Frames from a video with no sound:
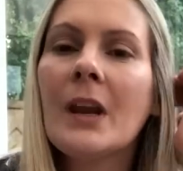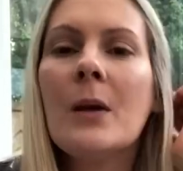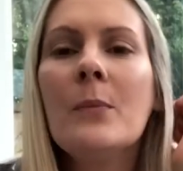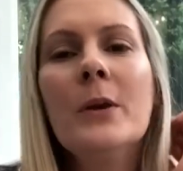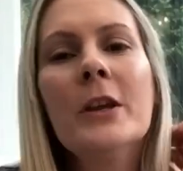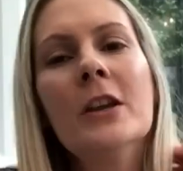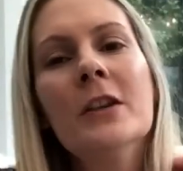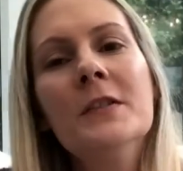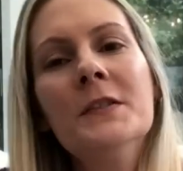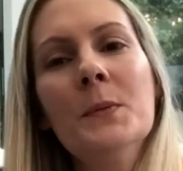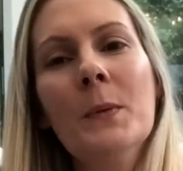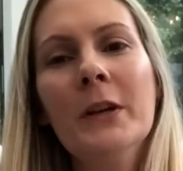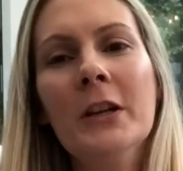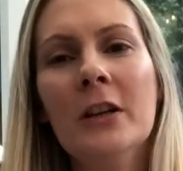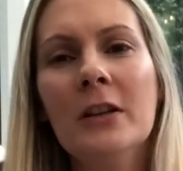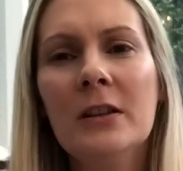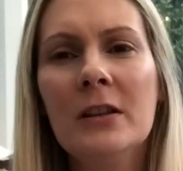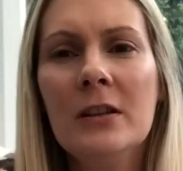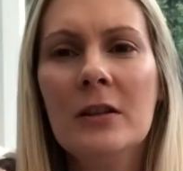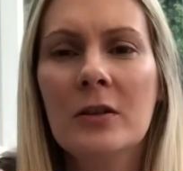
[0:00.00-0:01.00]
because when
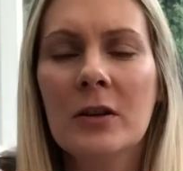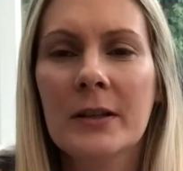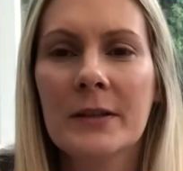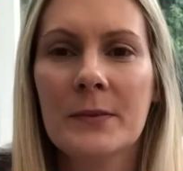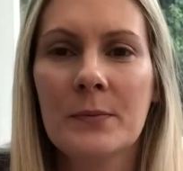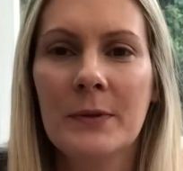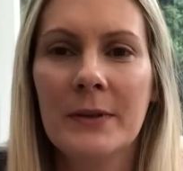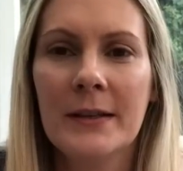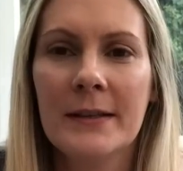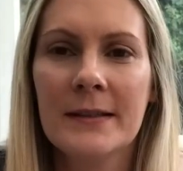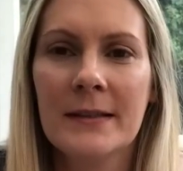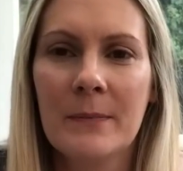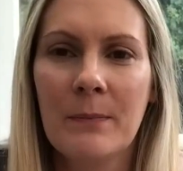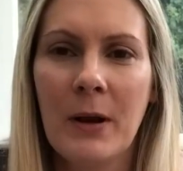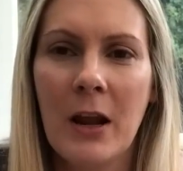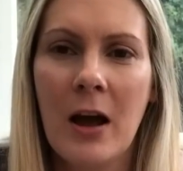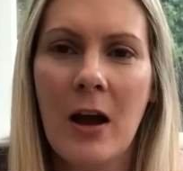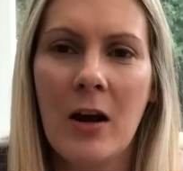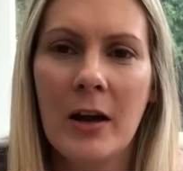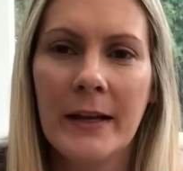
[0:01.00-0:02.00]
I'd looked with the
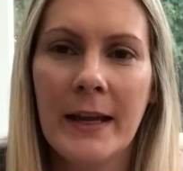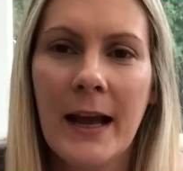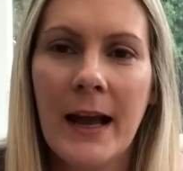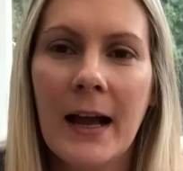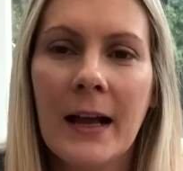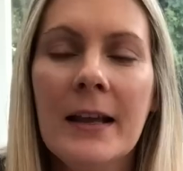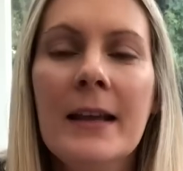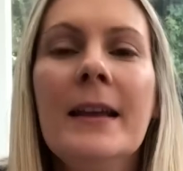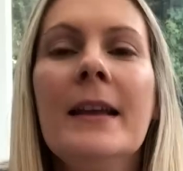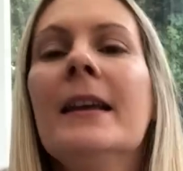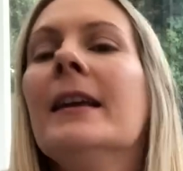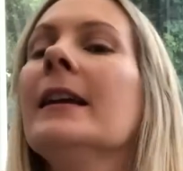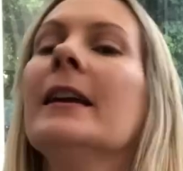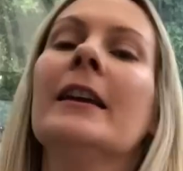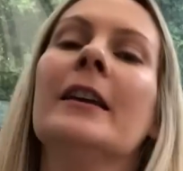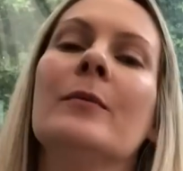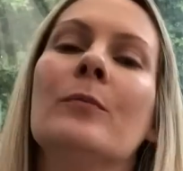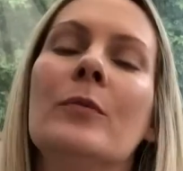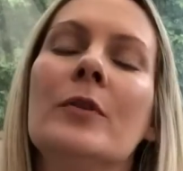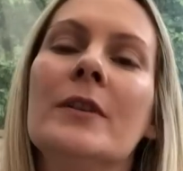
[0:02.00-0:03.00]
supplier,
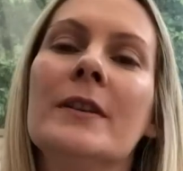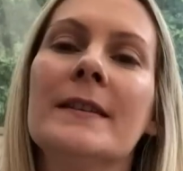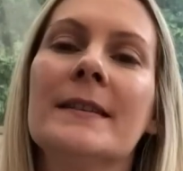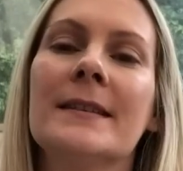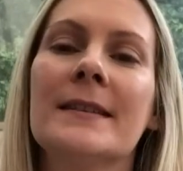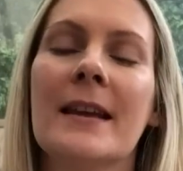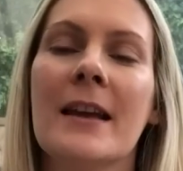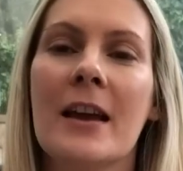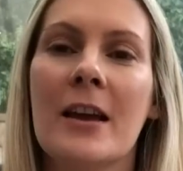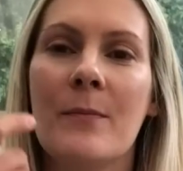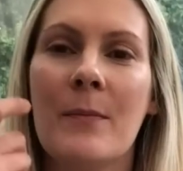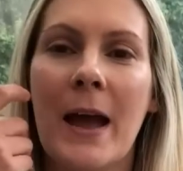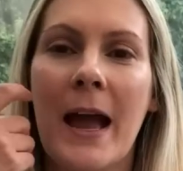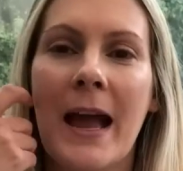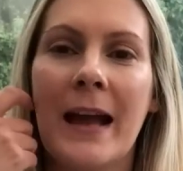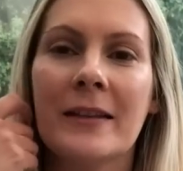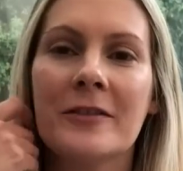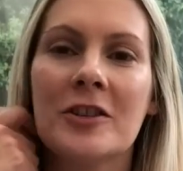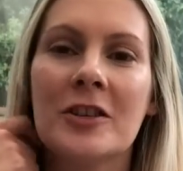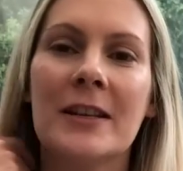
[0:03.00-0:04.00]
it was
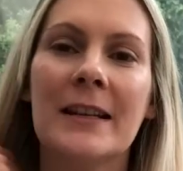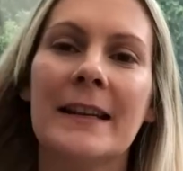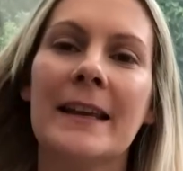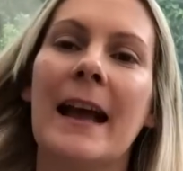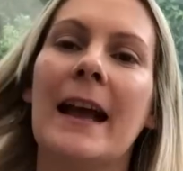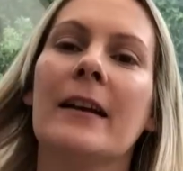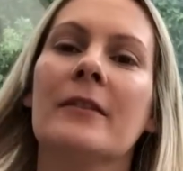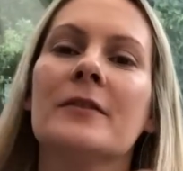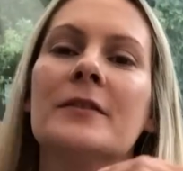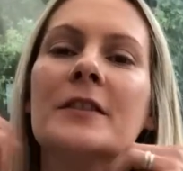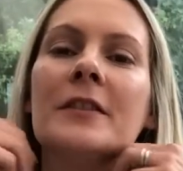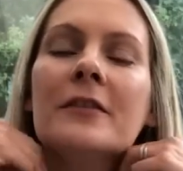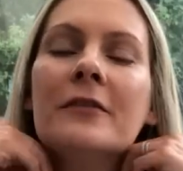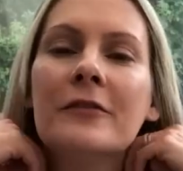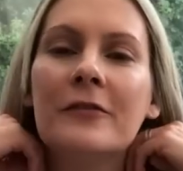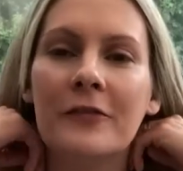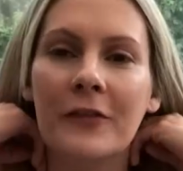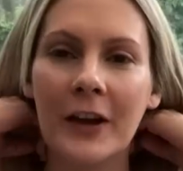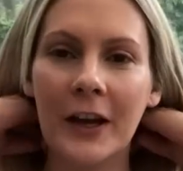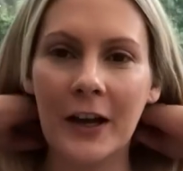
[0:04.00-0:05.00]
actually out
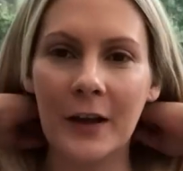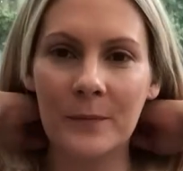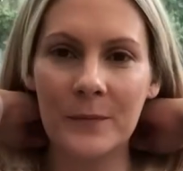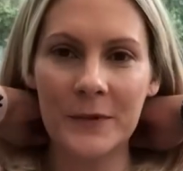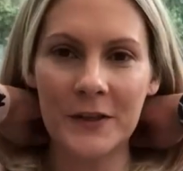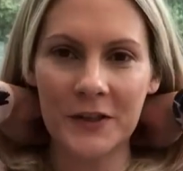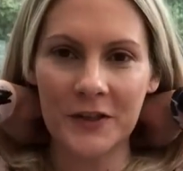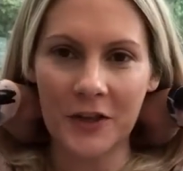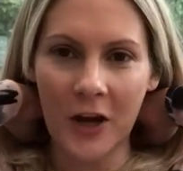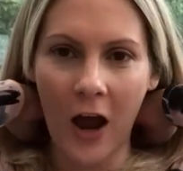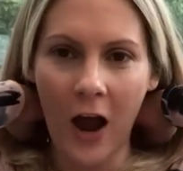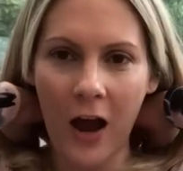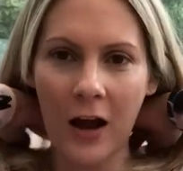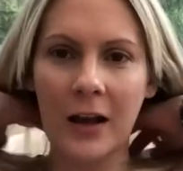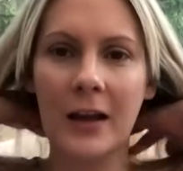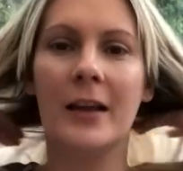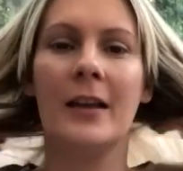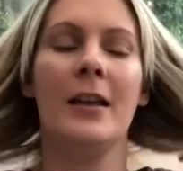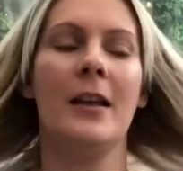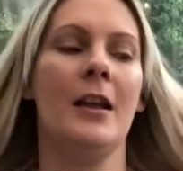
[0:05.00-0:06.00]
of
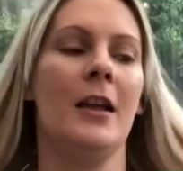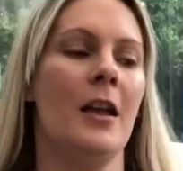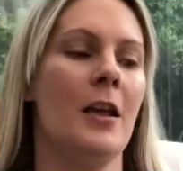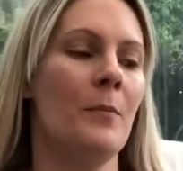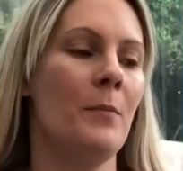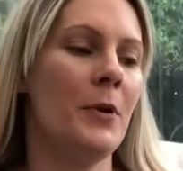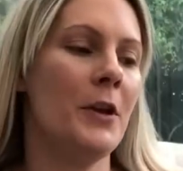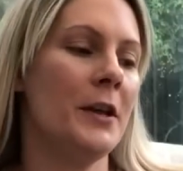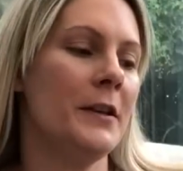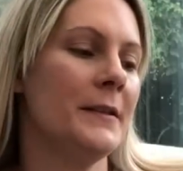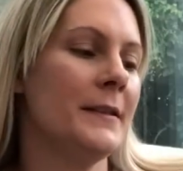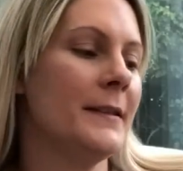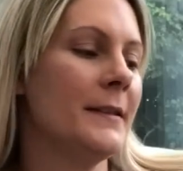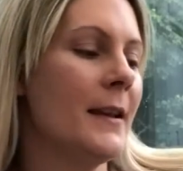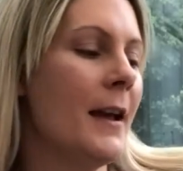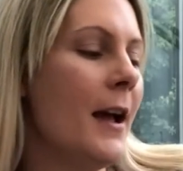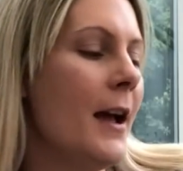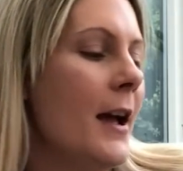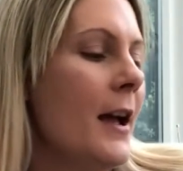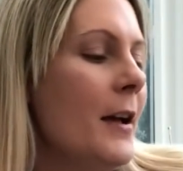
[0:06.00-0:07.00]
stock,
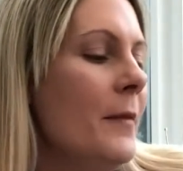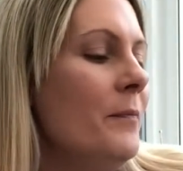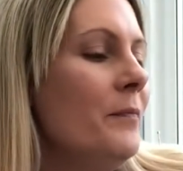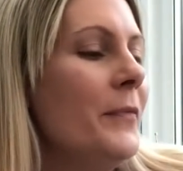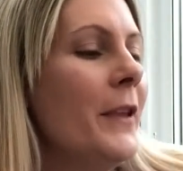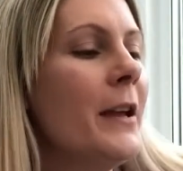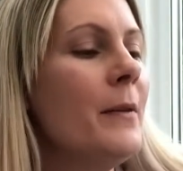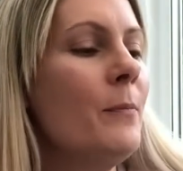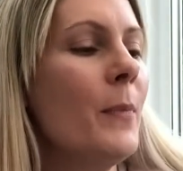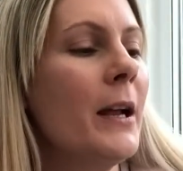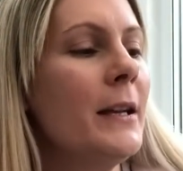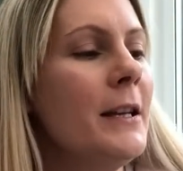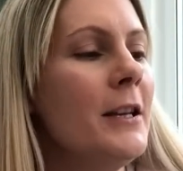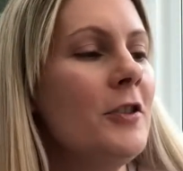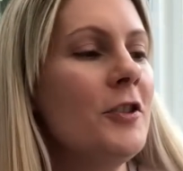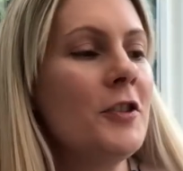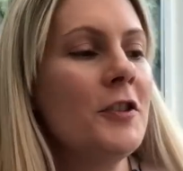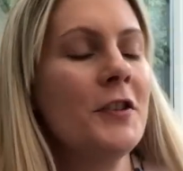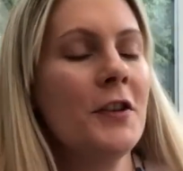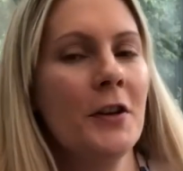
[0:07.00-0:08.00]
but they
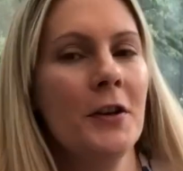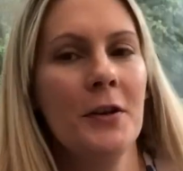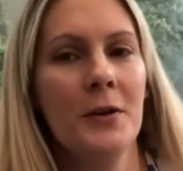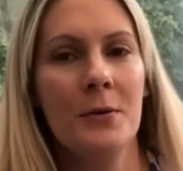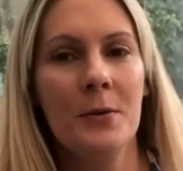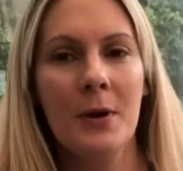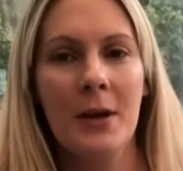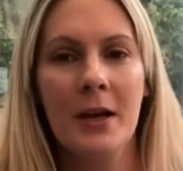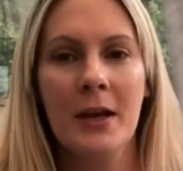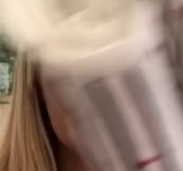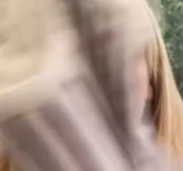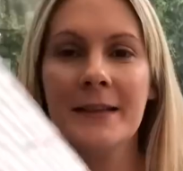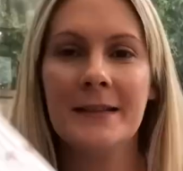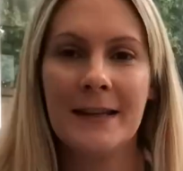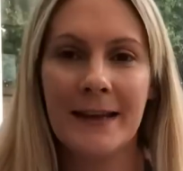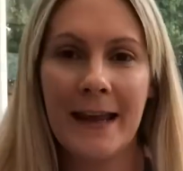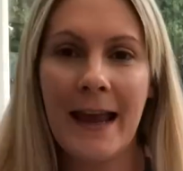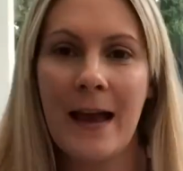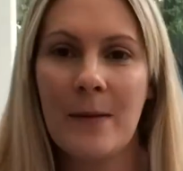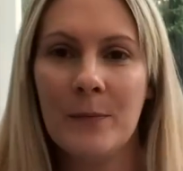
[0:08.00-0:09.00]
managed to
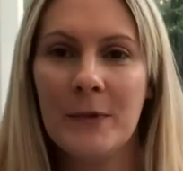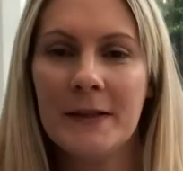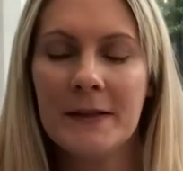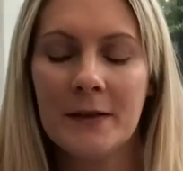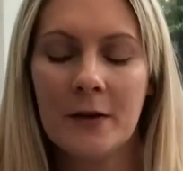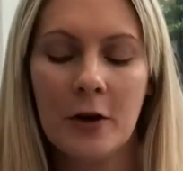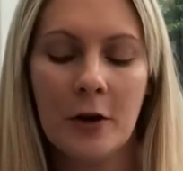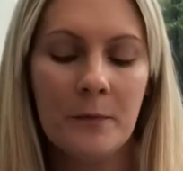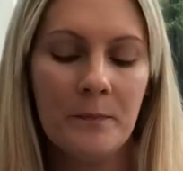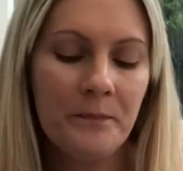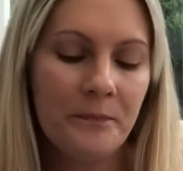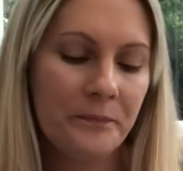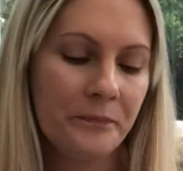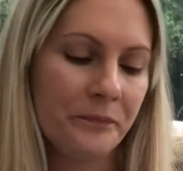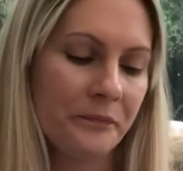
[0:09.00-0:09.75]
get me some.